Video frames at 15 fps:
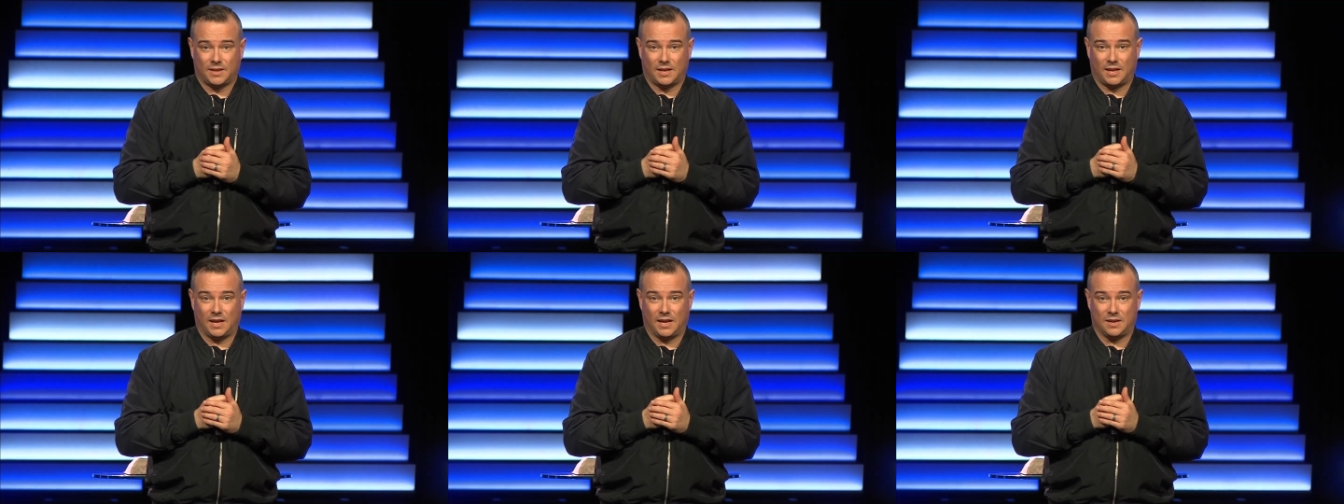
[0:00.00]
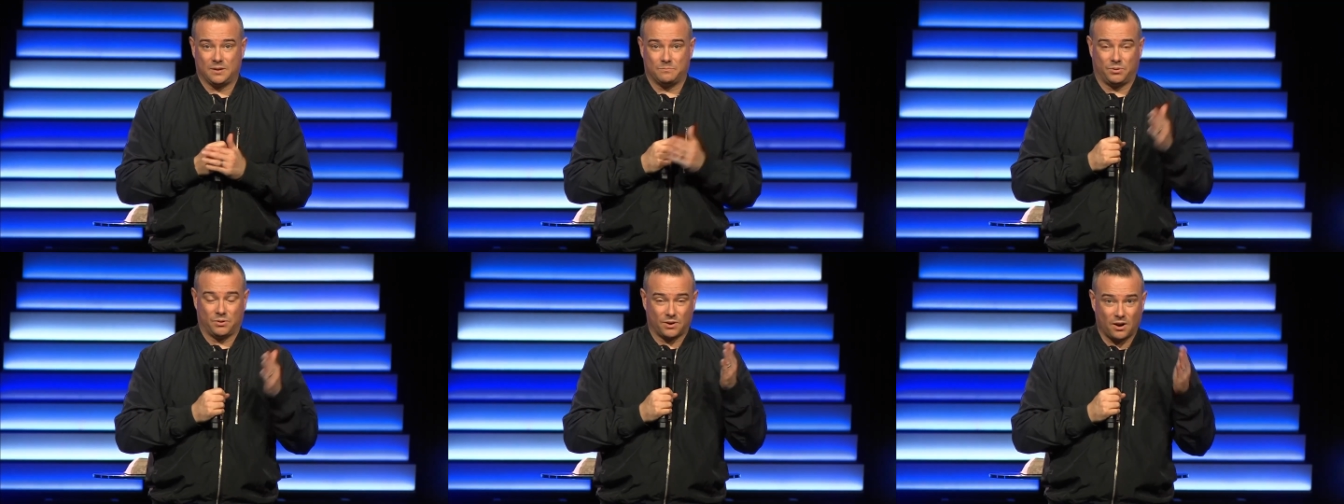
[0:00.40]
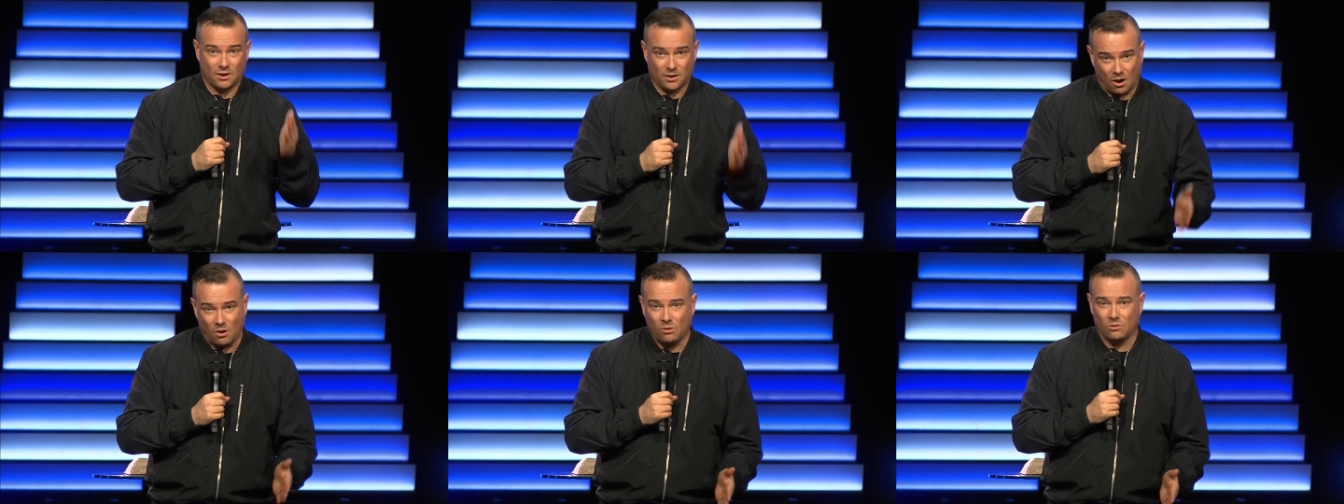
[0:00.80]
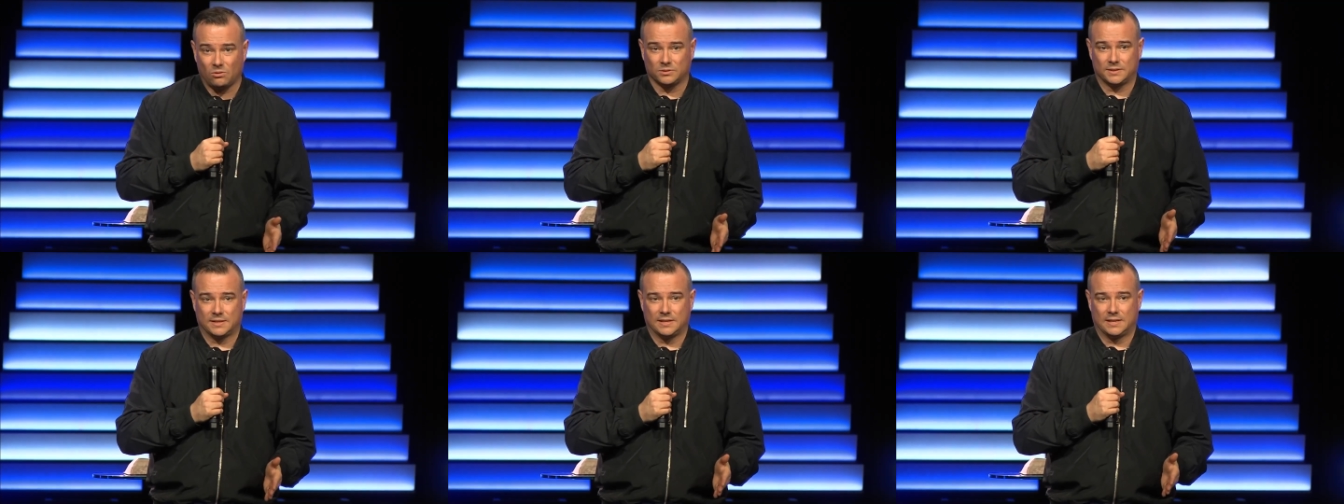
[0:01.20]
and put on
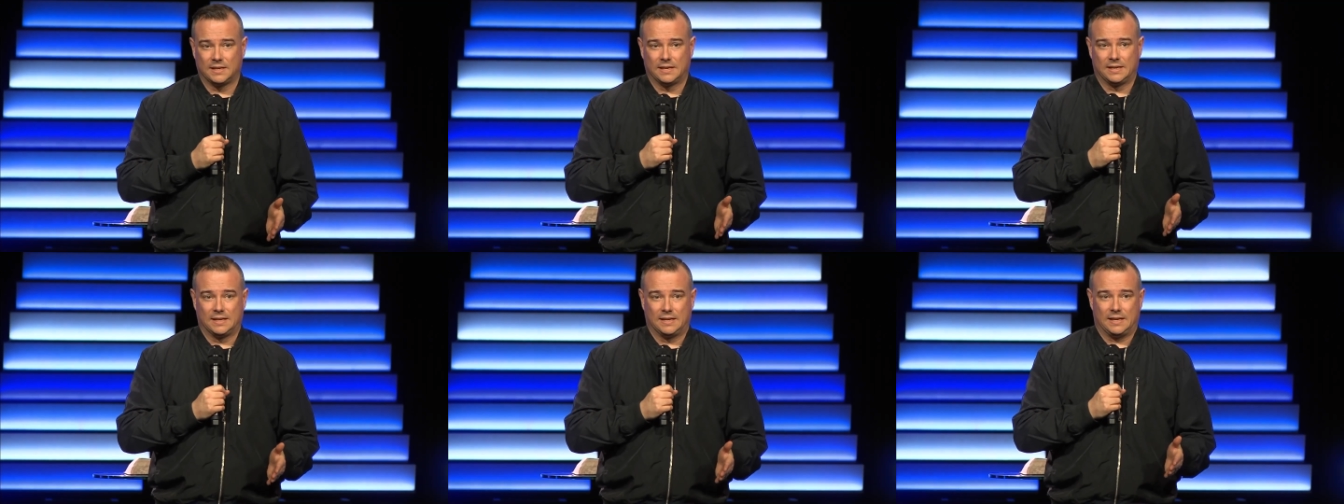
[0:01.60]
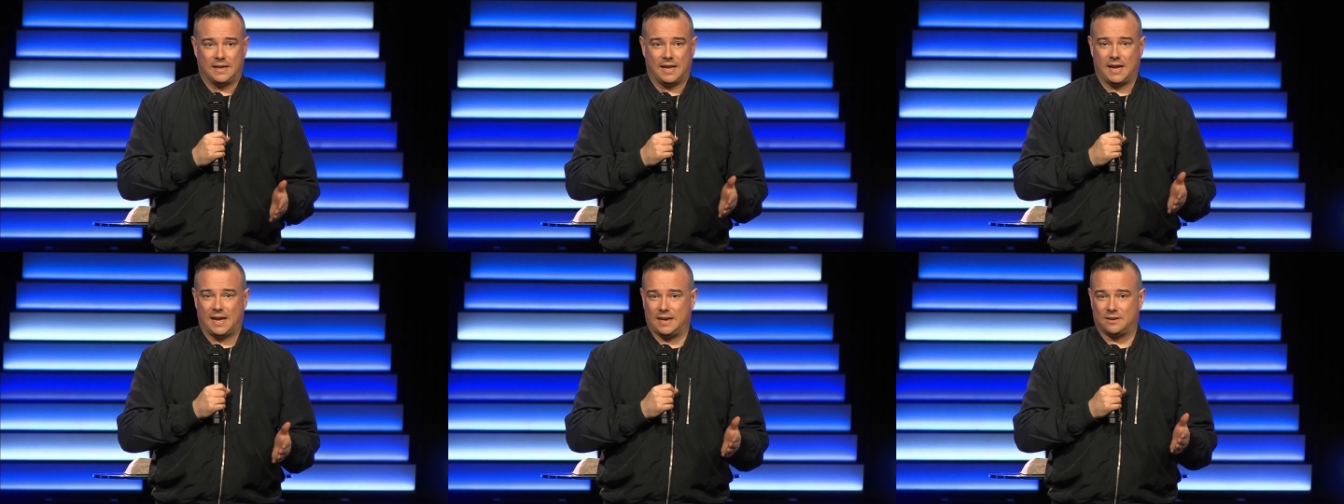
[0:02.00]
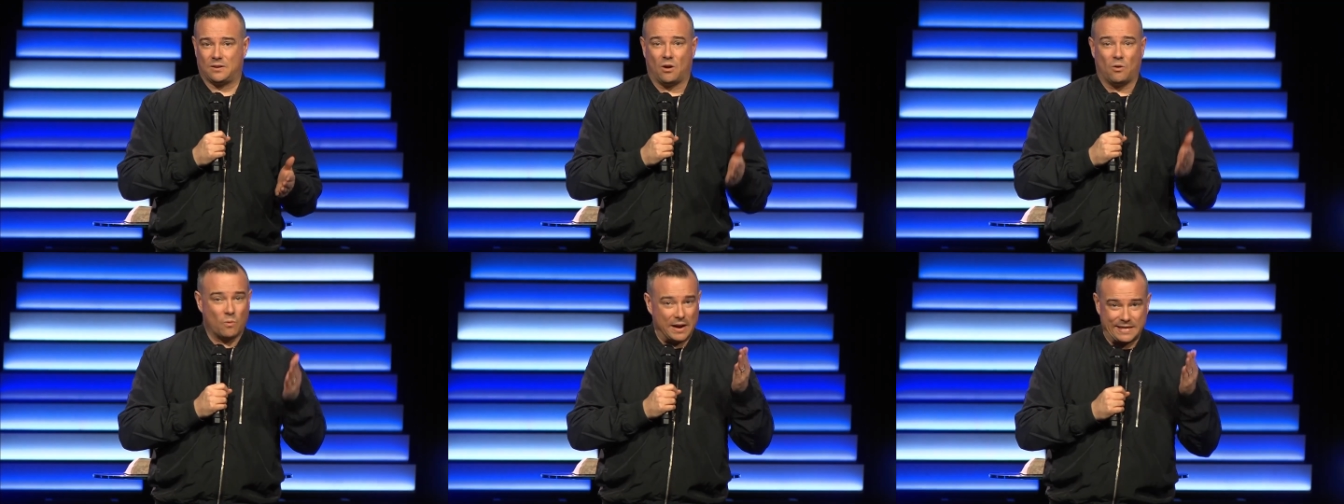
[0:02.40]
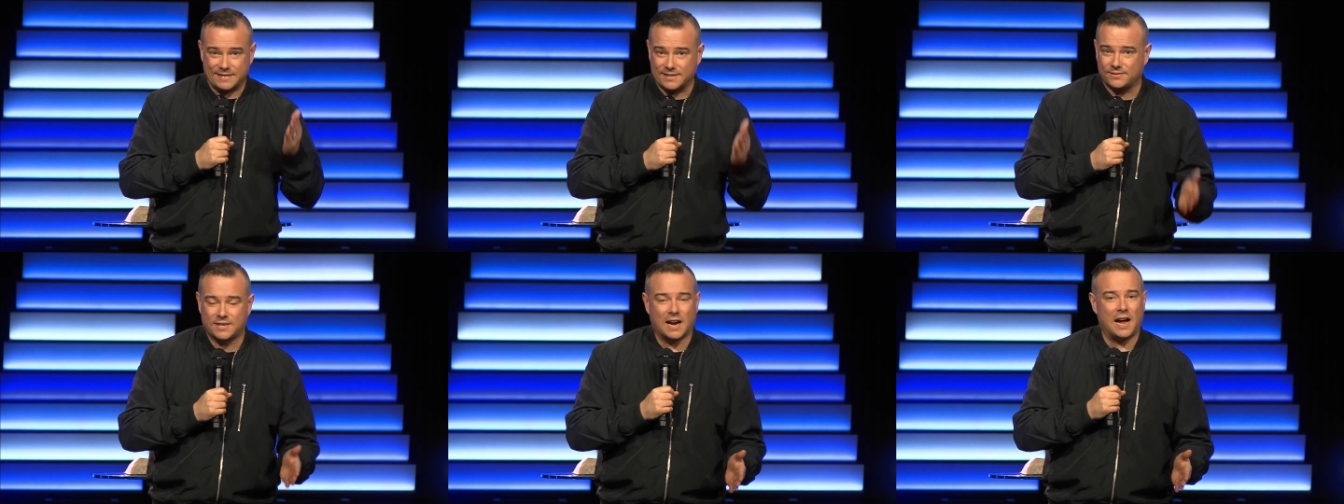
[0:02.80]
hold and a waste
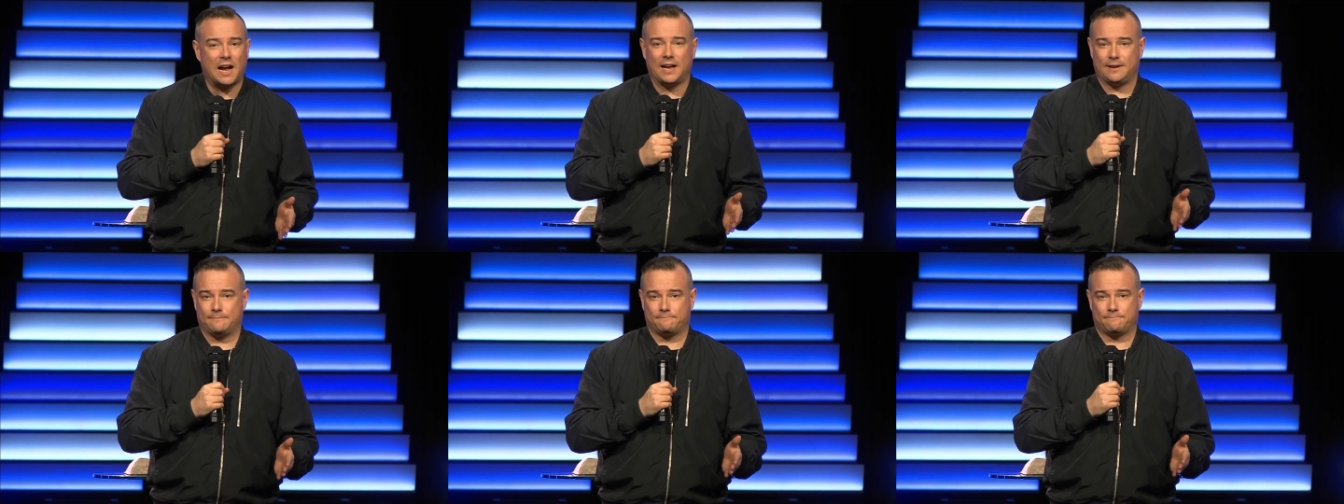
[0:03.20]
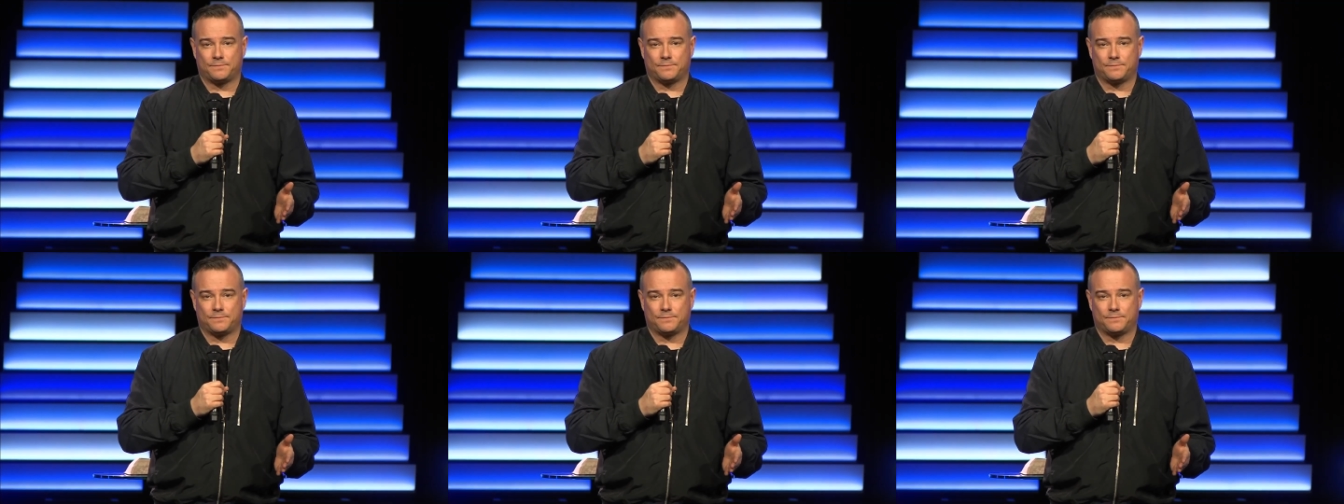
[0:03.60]
of time.